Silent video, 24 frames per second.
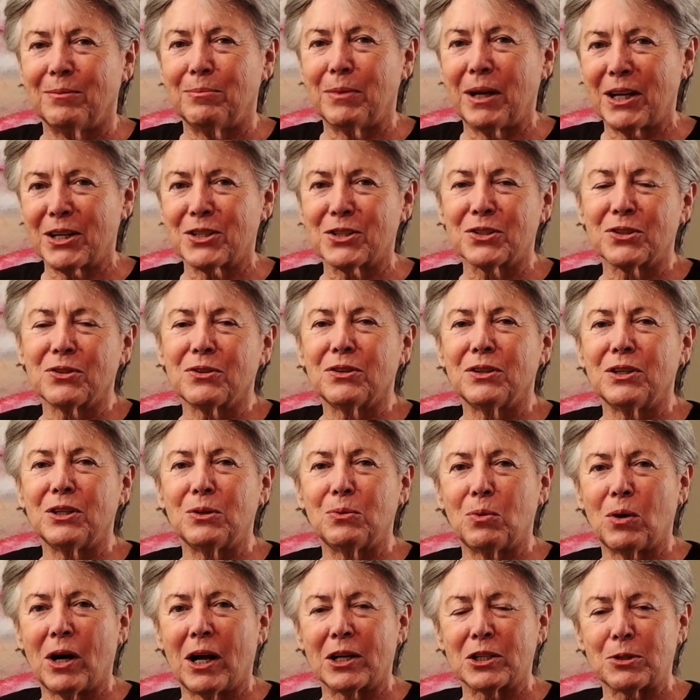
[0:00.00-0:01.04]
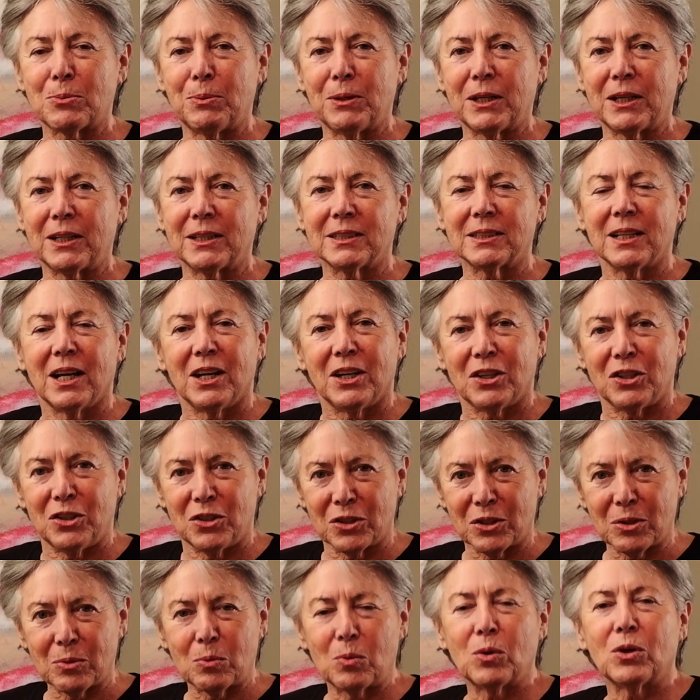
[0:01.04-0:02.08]
make sure that you watch, because
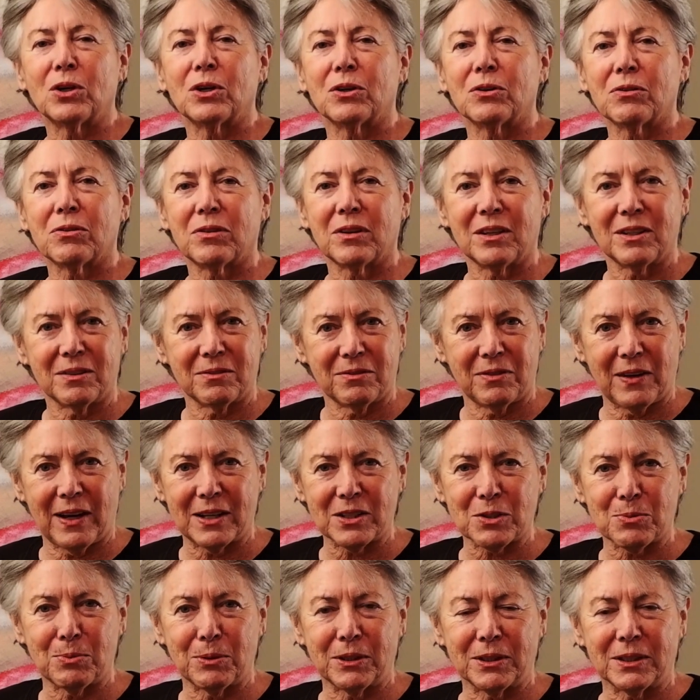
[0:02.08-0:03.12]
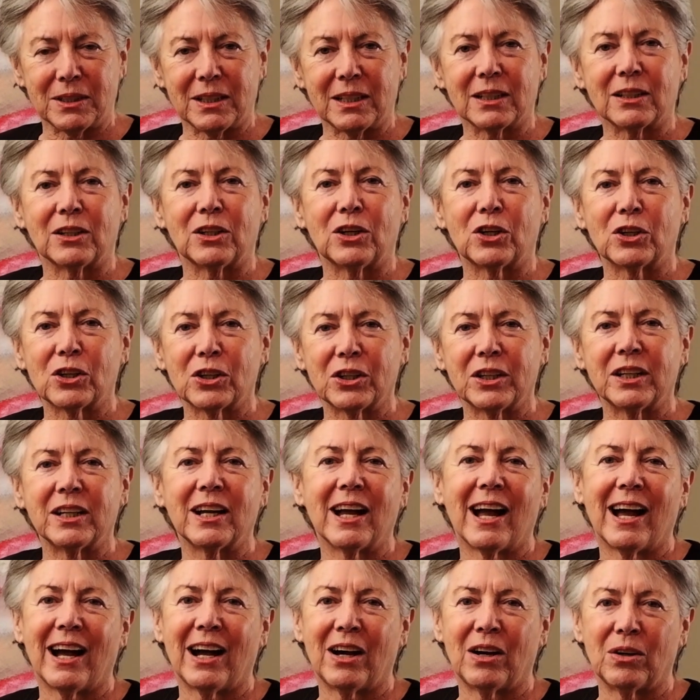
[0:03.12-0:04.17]
you're worth the investment in learning
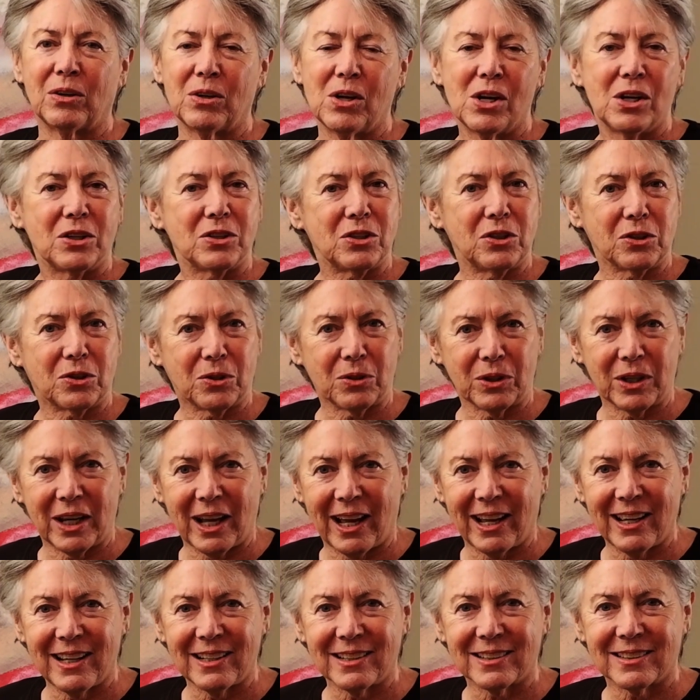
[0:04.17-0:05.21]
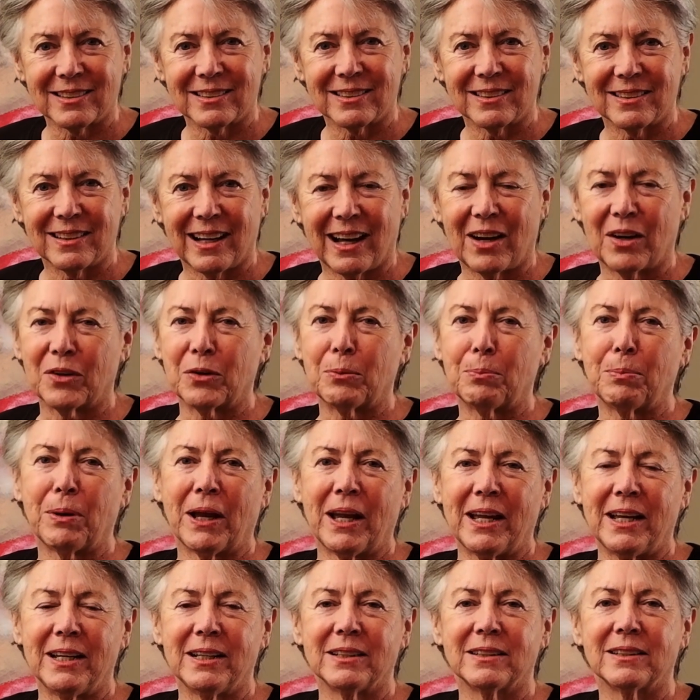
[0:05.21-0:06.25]
how to create, how to
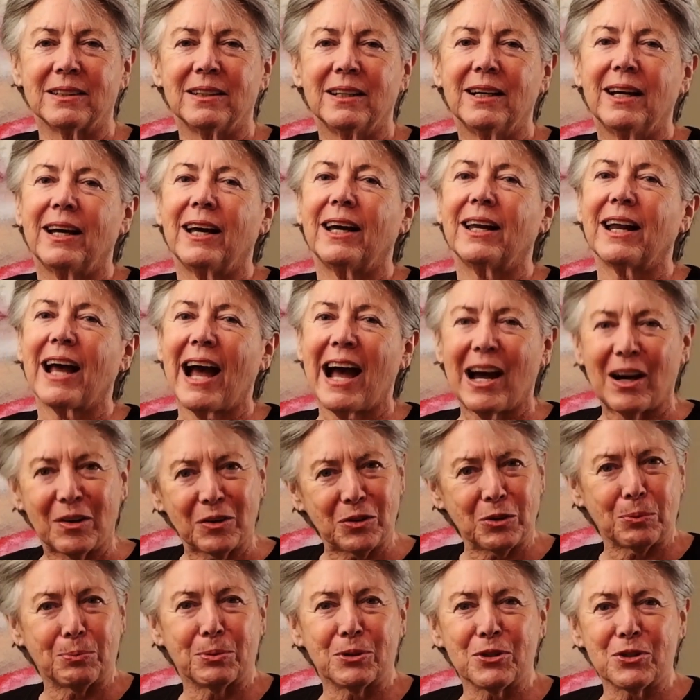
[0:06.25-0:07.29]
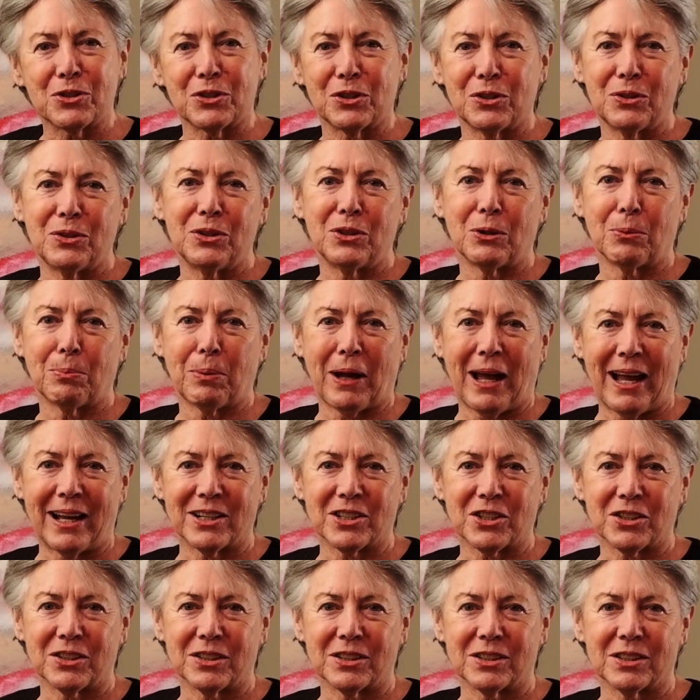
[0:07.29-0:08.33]
paint, and how to pursue your
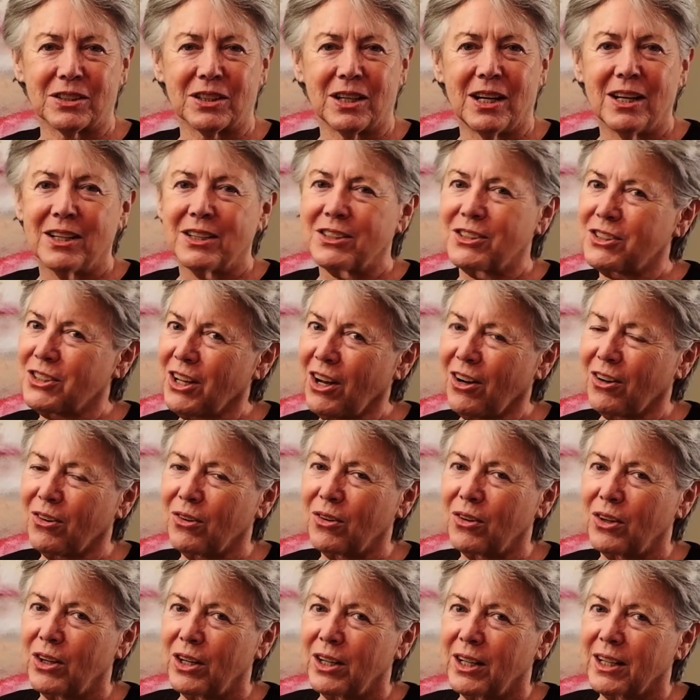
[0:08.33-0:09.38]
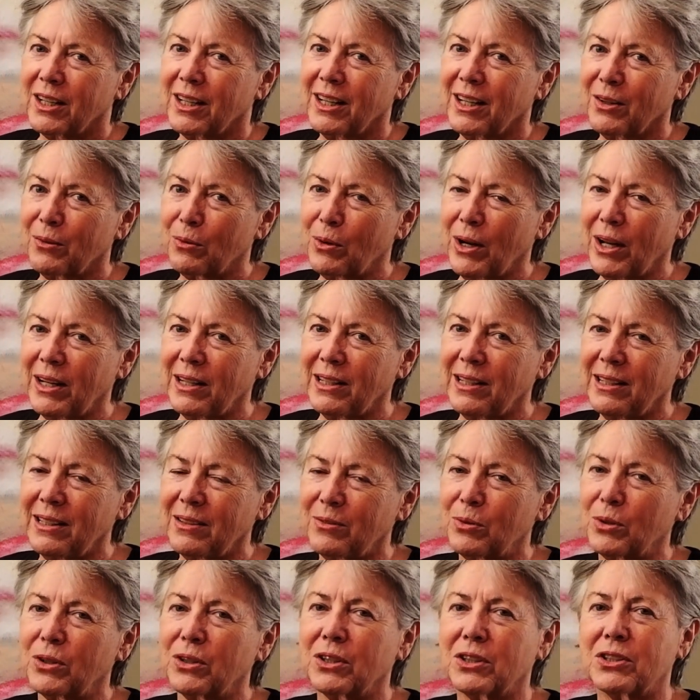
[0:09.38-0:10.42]
passions. So get ready.
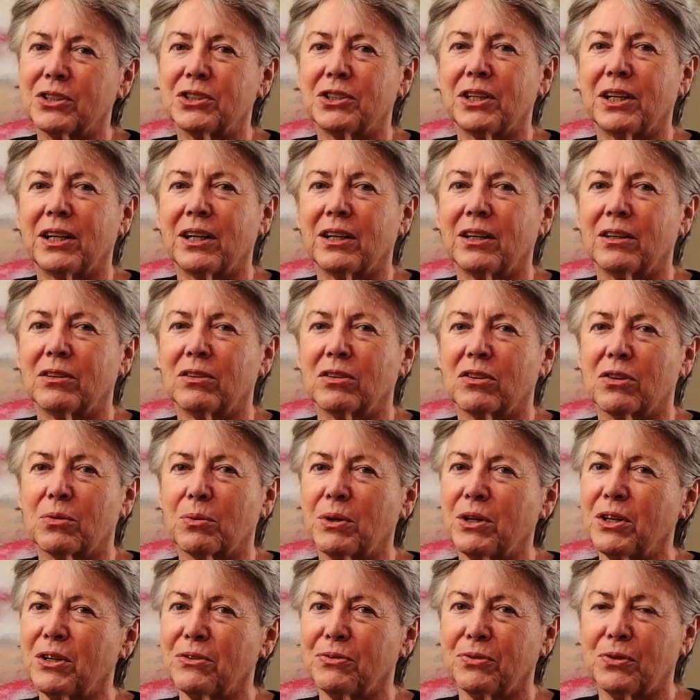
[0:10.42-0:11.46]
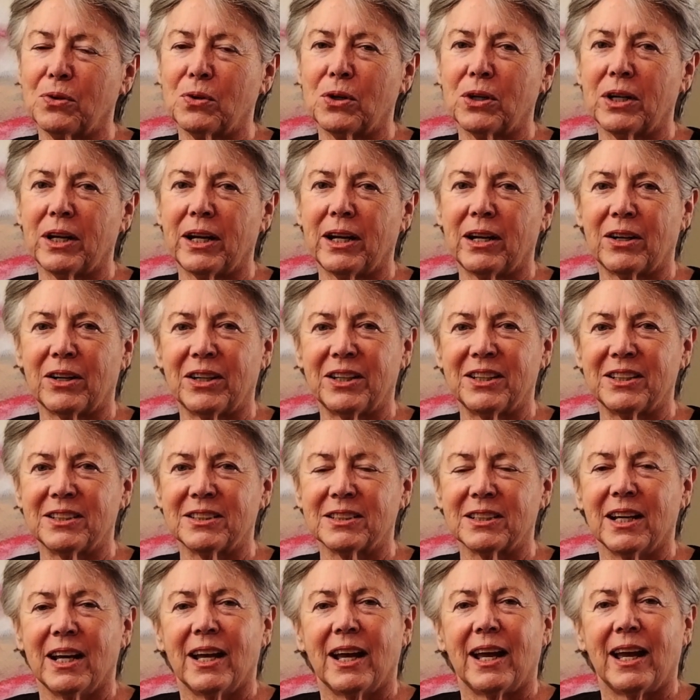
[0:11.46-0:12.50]
We're going to share 3 or 4
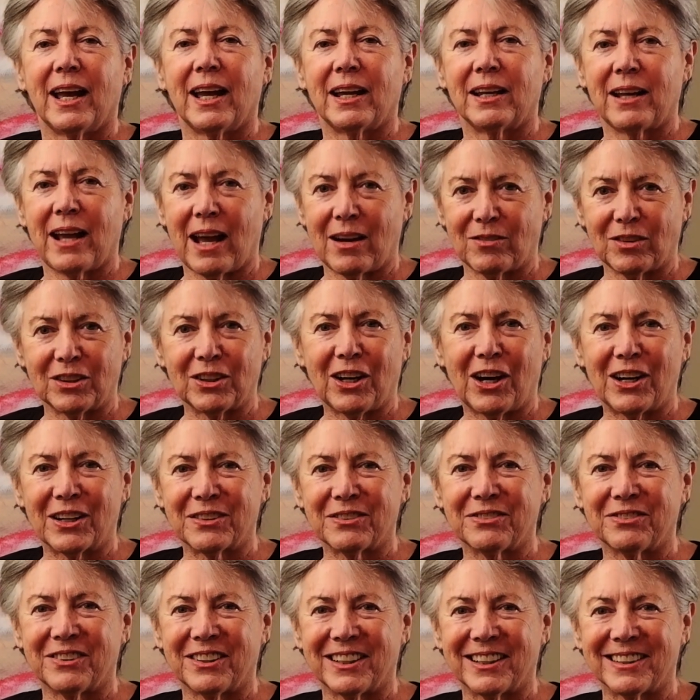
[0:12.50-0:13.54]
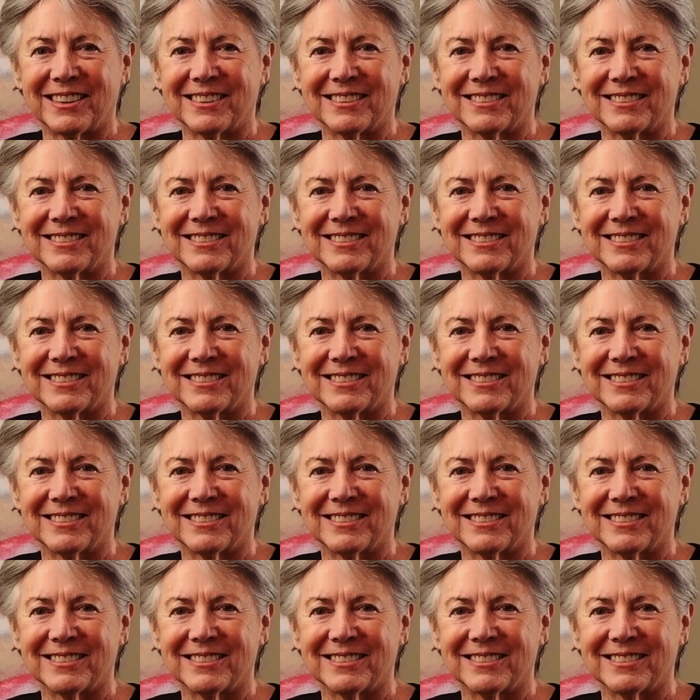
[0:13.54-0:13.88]
areas and have a lot of fun.